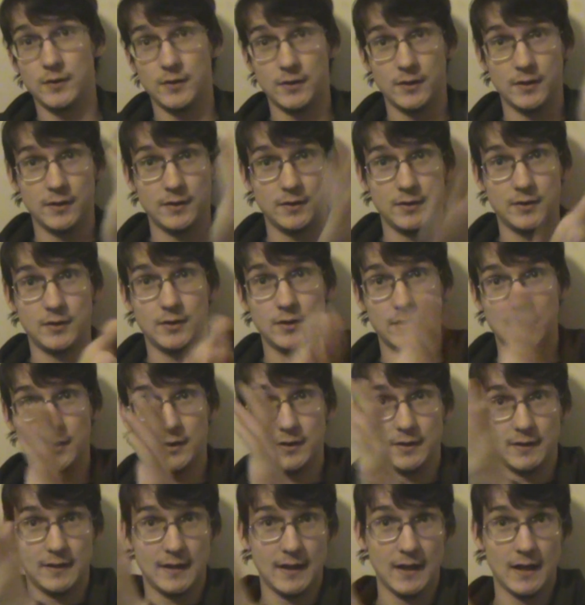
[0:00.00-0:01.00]
good,
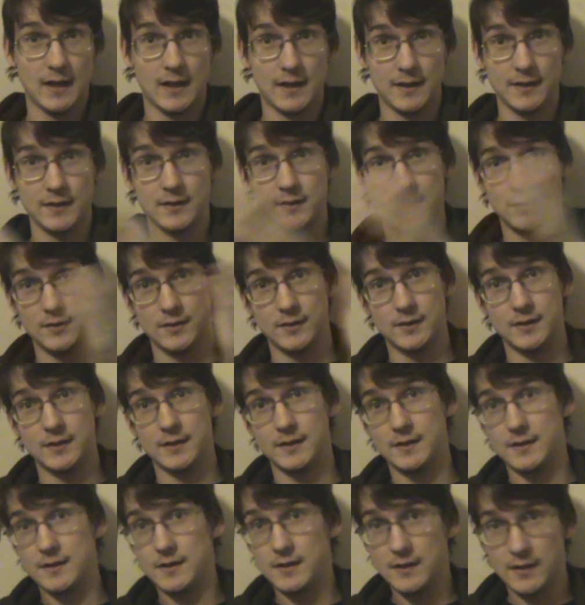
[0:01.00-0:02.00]
good, chaotic
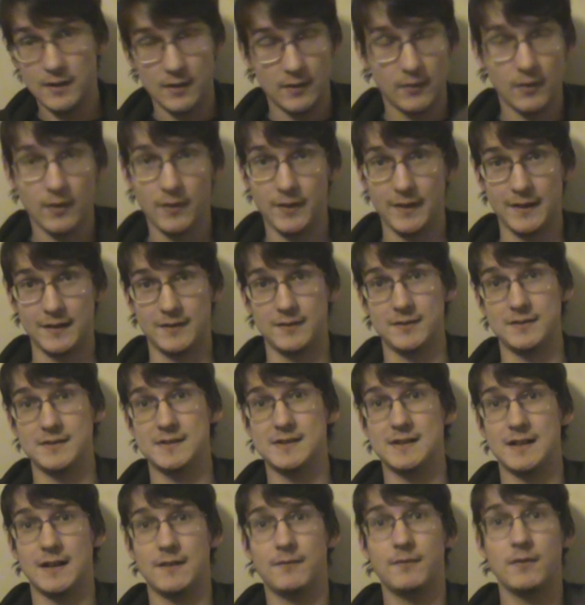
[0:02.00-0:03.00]
good, all that
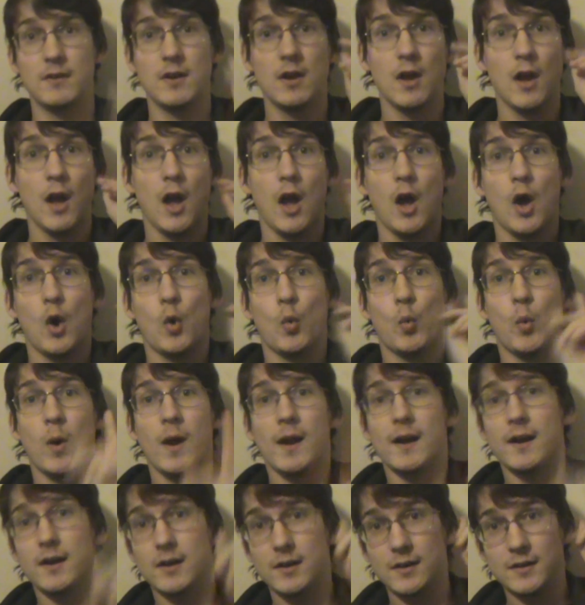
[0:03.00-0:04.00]
good stuff.
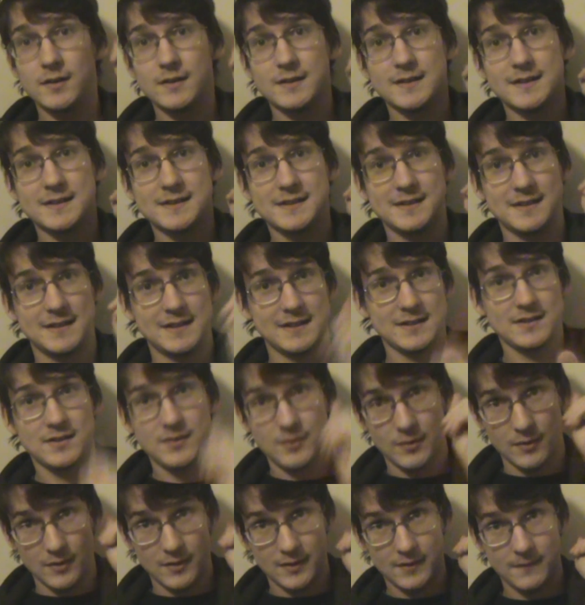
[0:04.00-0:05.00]
Where does
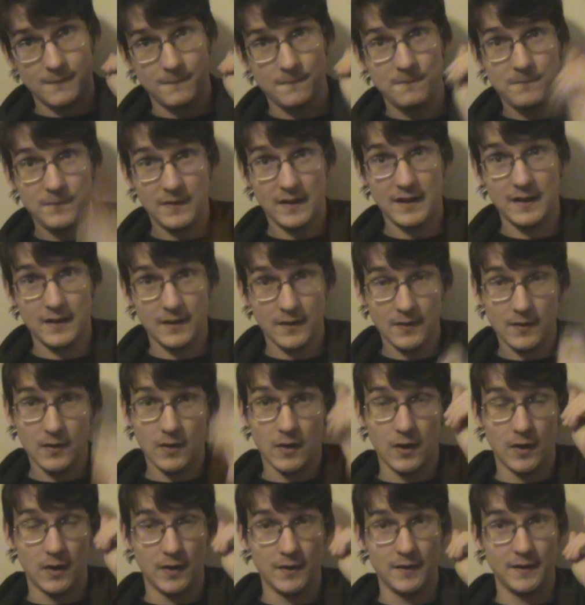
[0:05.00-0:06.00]
Discord fit
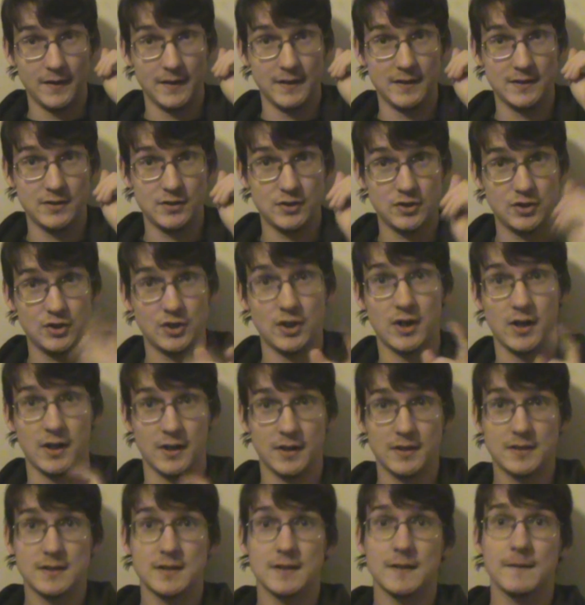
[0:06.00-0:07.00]
on this
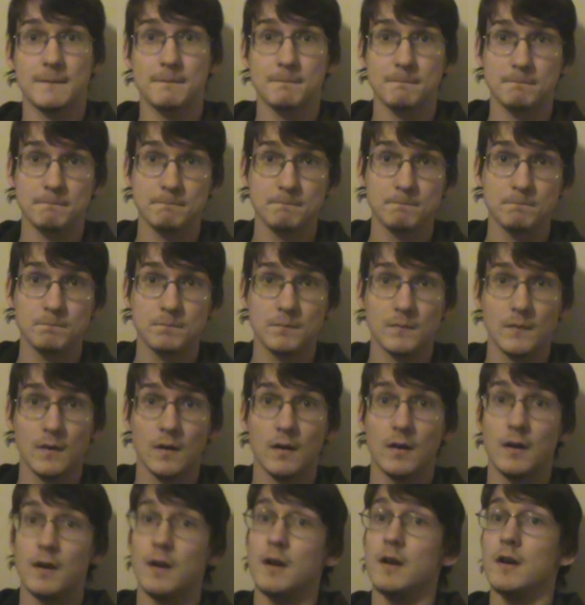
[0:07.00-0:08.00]
chart?
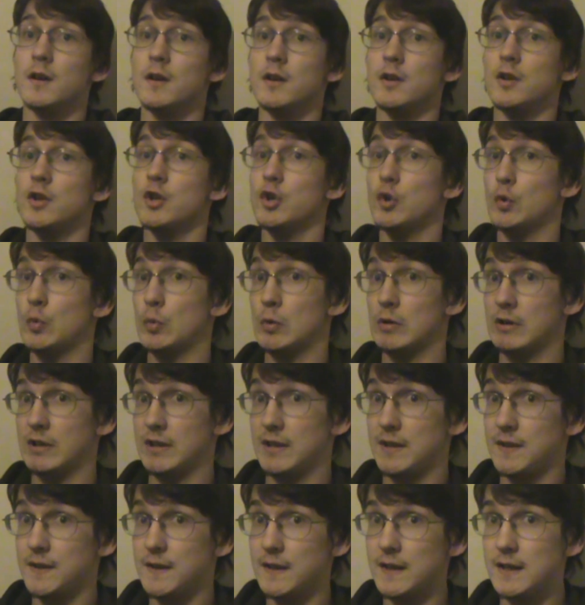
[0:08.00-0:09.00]
You
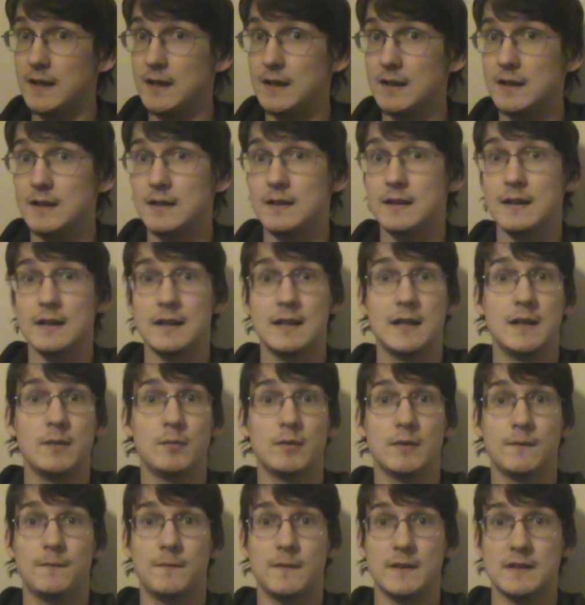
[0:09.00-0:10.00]
would think that
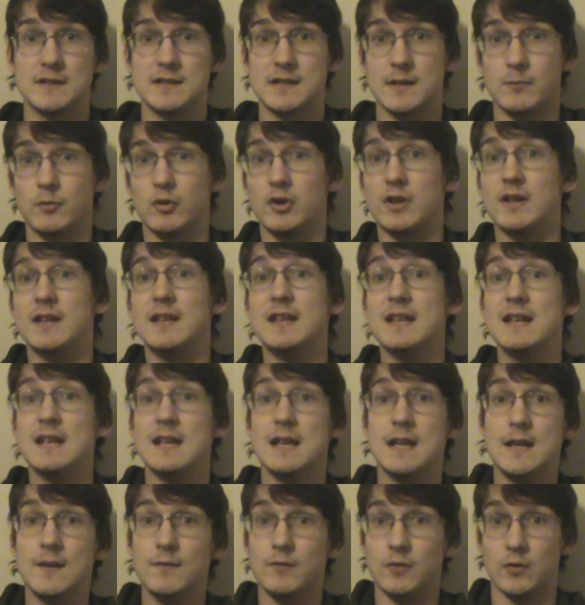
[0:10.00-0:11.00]
he would fit somewhere in
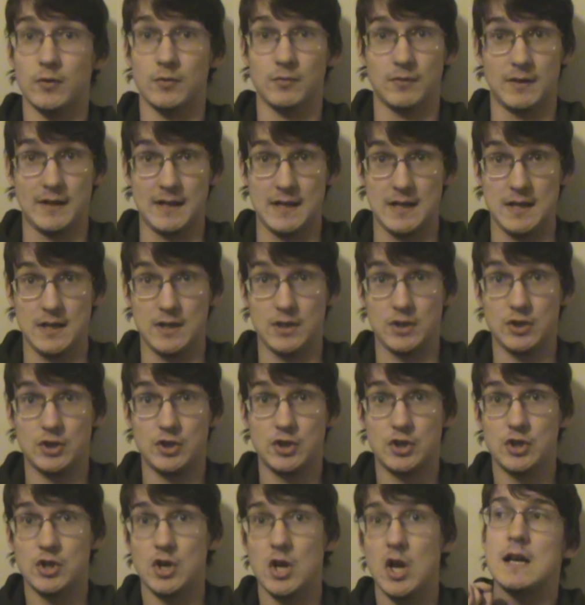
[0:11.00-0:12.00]
the evil
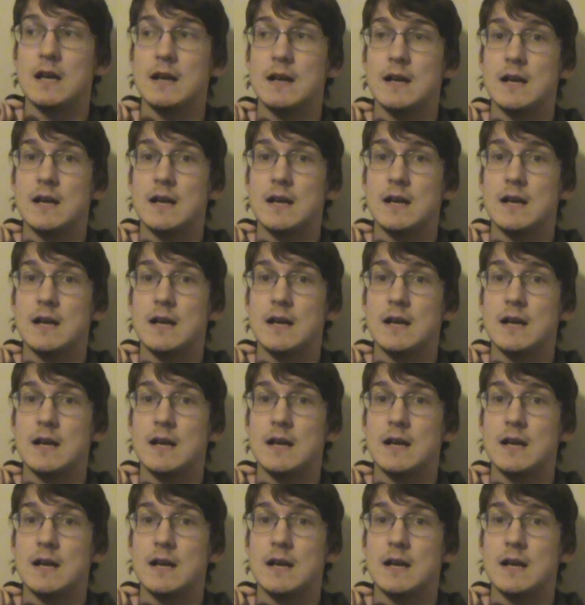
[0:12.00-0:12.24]
range.